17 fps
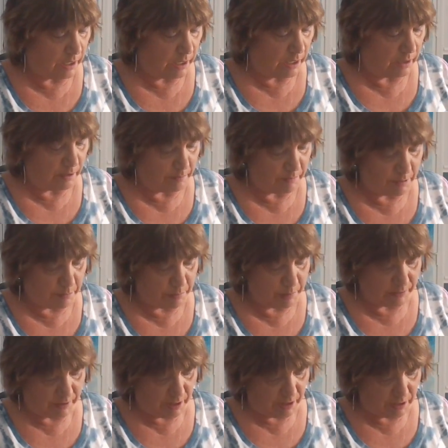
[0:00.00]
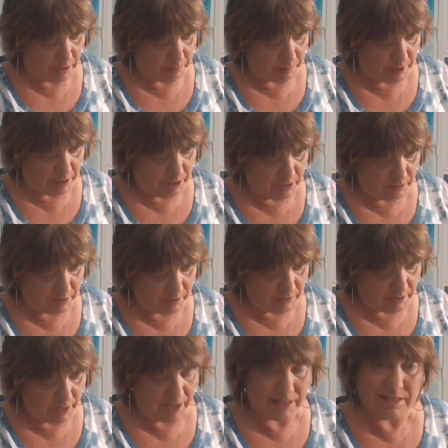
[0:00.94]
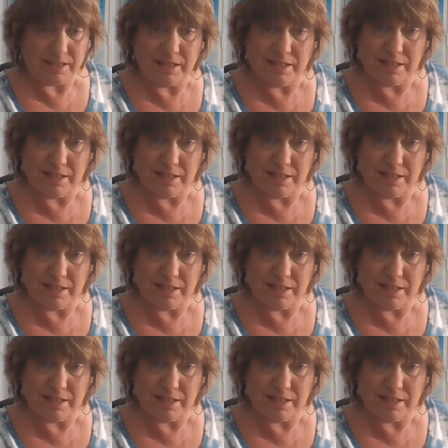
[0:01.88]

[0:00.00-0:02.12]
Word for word: yeah, I'm going to pick that up. Anything that has a